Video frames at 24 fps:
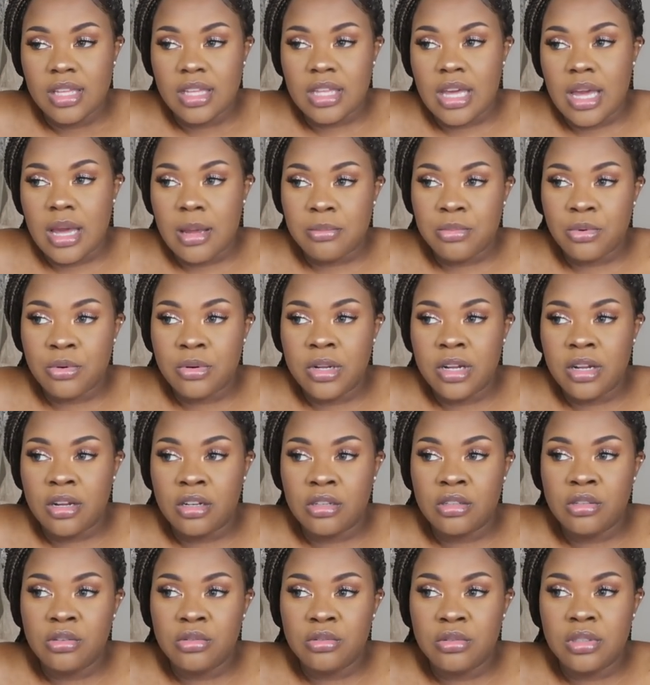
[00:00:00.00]

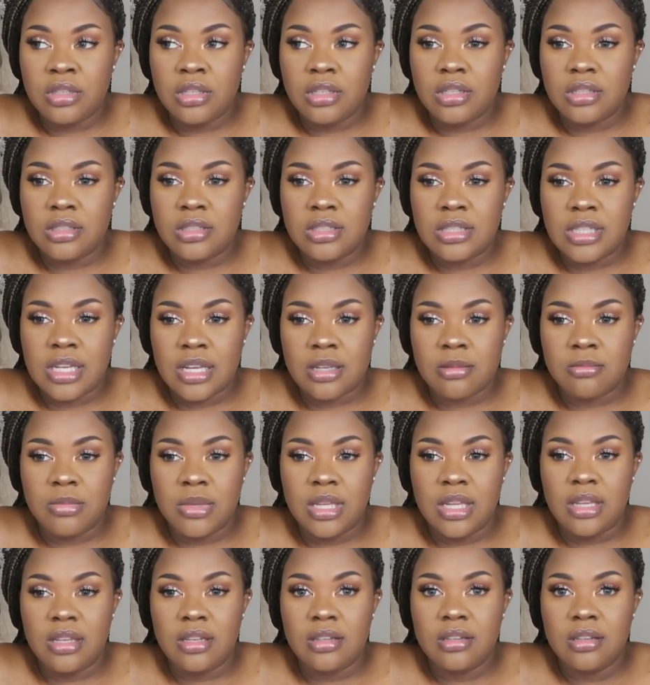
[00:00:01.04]
Gabrielle Union
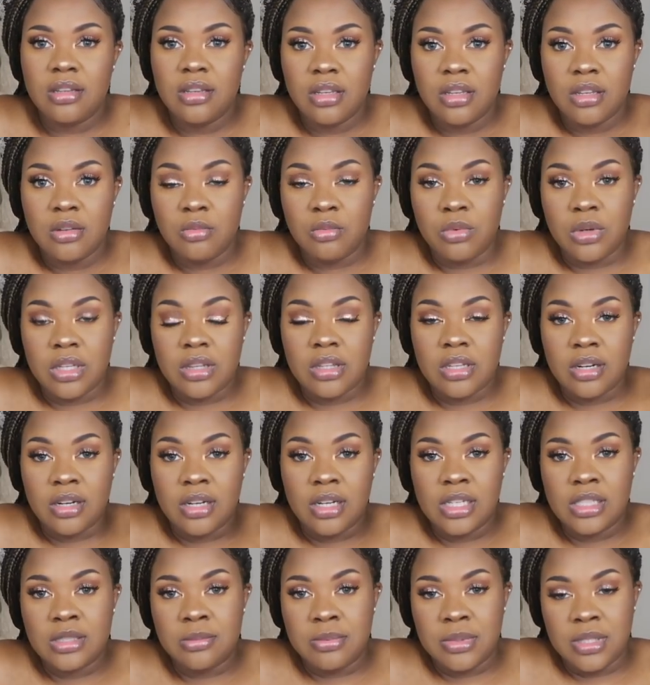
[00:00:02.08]
segment with her
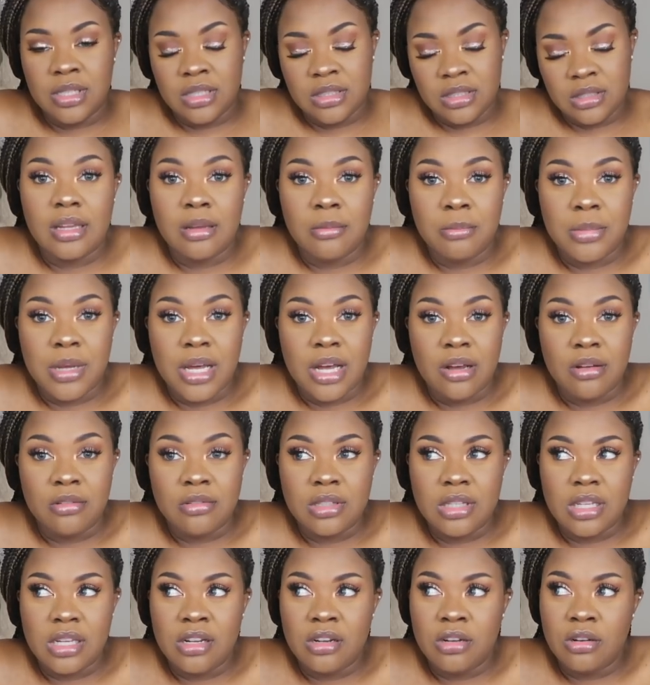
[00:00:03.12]
husband
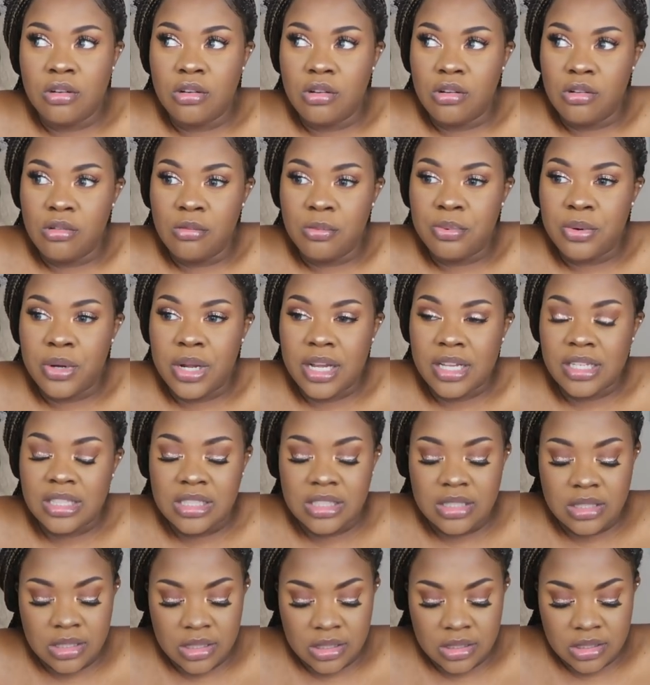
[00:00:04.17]
about their whole
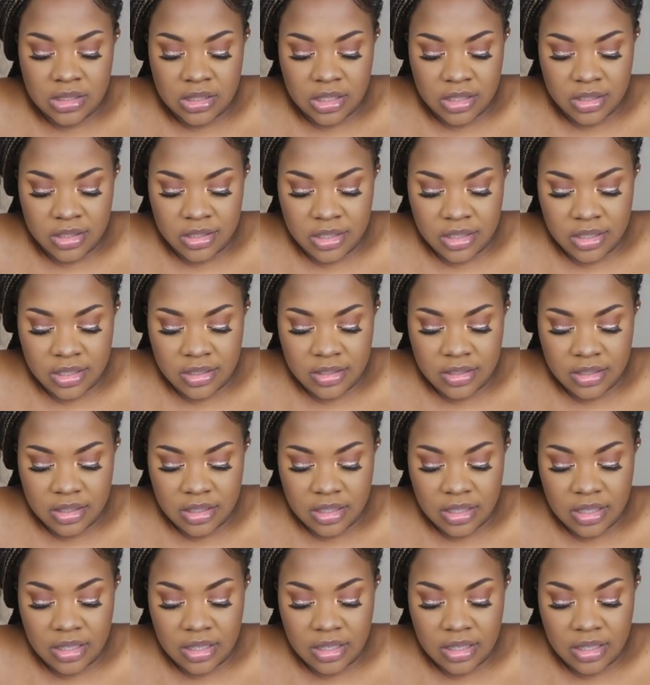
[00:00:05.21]
pregnancy journey,